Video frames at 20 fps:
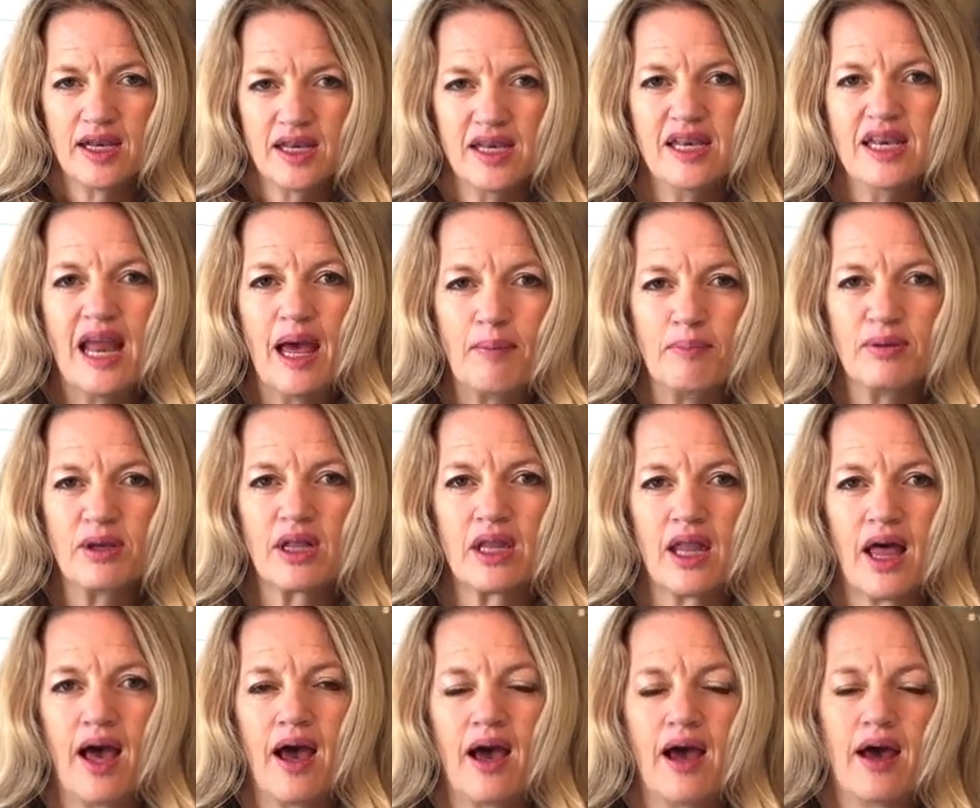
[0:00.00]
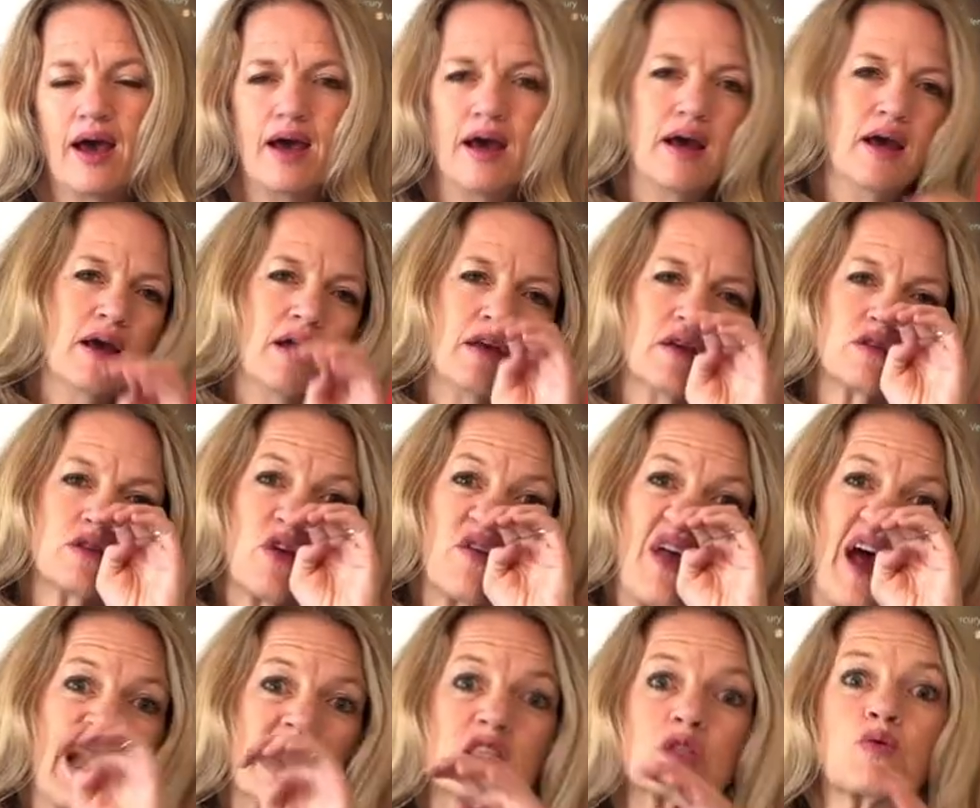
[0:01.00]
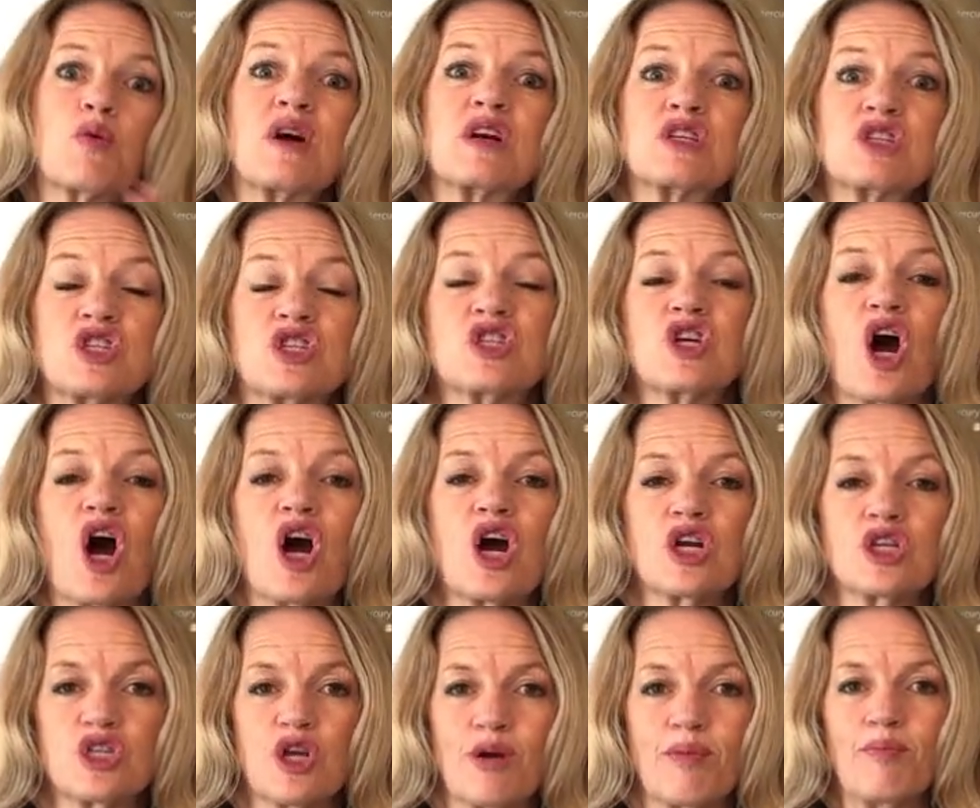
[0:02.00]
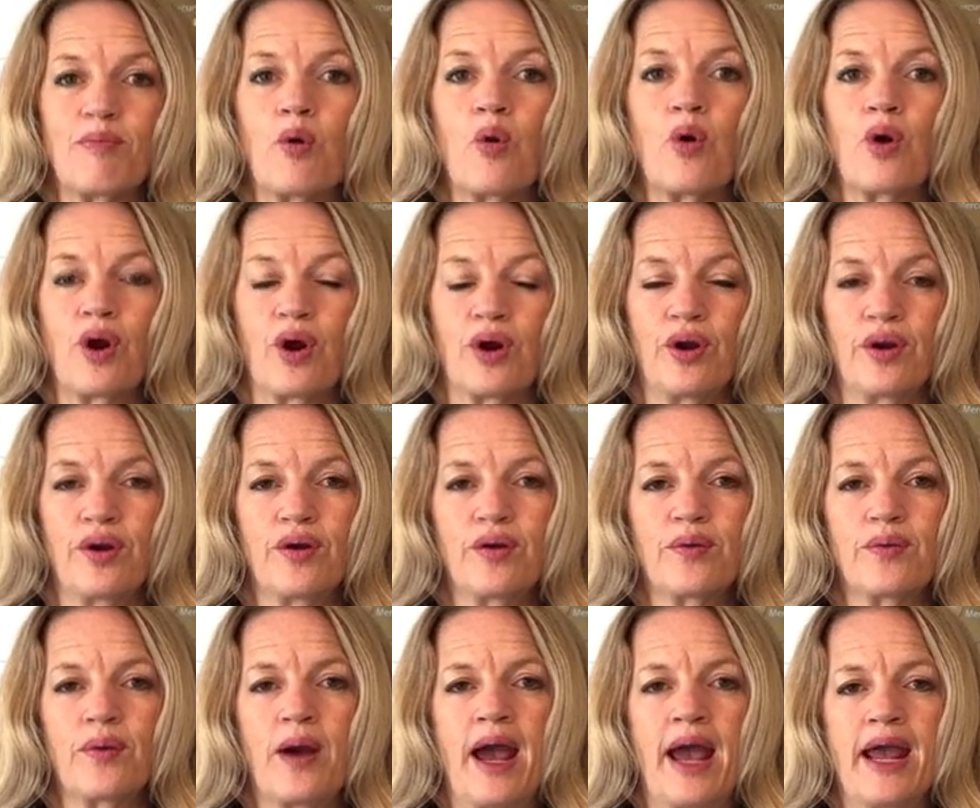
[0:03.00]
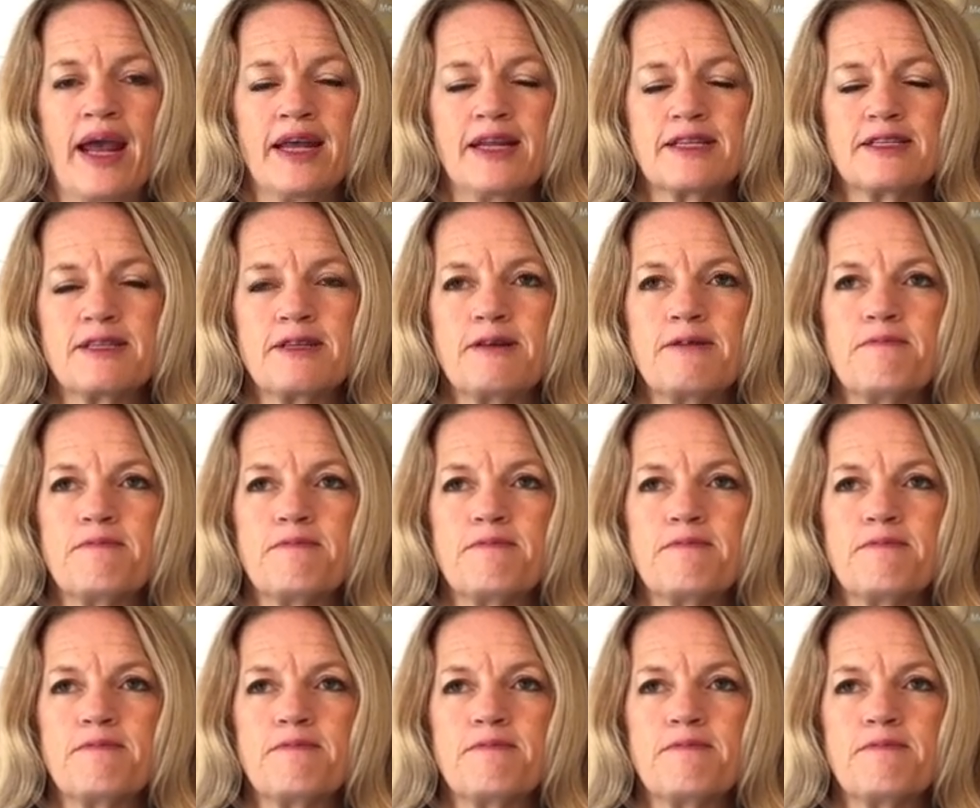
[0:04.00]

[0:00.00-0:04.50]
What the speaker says: Nebula. So that's where stars are born, right?